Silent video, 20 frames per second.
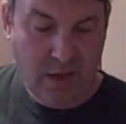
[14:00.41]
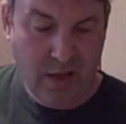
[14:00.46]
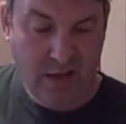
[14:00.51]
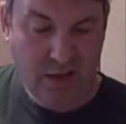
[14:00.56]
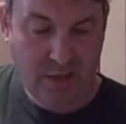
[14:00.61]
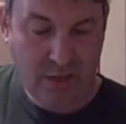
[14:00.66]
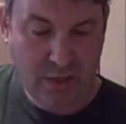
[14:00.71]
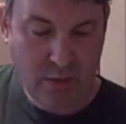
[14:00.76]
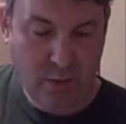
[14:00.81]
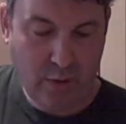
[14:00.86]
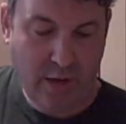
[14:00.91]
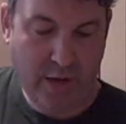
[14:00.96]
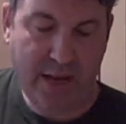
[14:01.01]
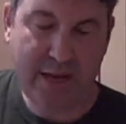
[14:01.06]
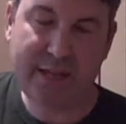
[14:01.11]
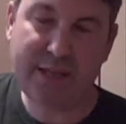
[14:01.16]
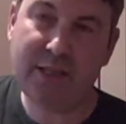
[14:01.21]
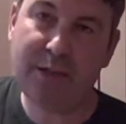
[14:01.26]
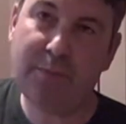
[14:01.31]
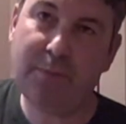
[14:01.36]
which is quite
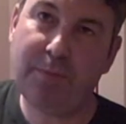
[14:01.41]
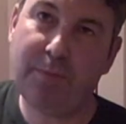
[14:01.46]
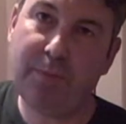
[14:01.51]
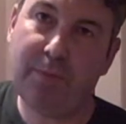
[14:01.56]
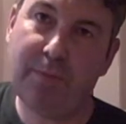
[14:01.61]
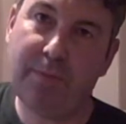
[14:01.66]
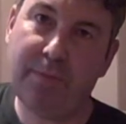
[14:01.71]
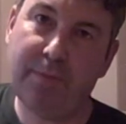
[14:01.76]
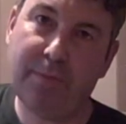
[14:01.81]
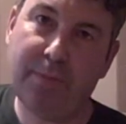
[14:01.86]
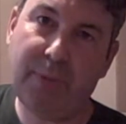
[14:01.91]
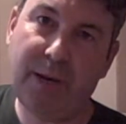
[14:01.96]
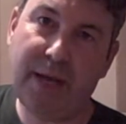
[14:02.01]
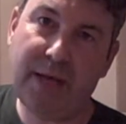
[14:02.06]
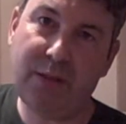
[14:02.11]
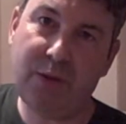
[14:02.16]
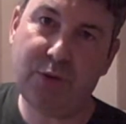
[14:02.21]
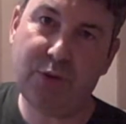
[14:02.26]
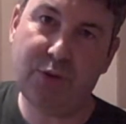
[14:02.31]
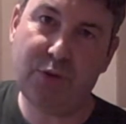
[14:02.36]
nice to play
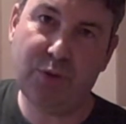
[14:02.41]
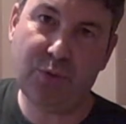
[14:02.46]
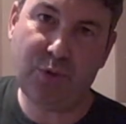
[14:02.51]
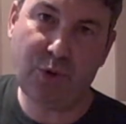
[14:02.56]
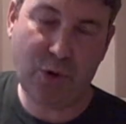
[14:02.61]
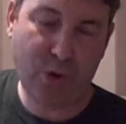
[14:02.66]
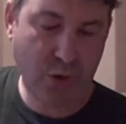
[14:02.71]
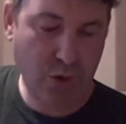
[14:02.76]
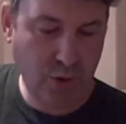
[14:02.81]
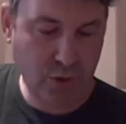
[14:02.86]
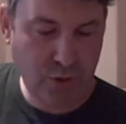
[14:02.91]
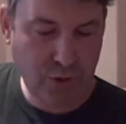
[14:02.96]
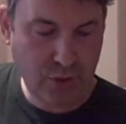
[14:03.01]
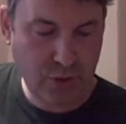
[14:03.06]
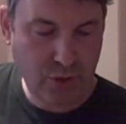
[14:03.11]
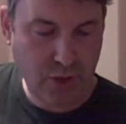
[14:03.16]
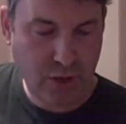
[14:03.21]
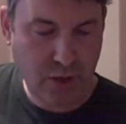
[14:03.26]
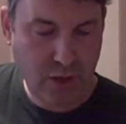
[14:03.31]
those 2 chords.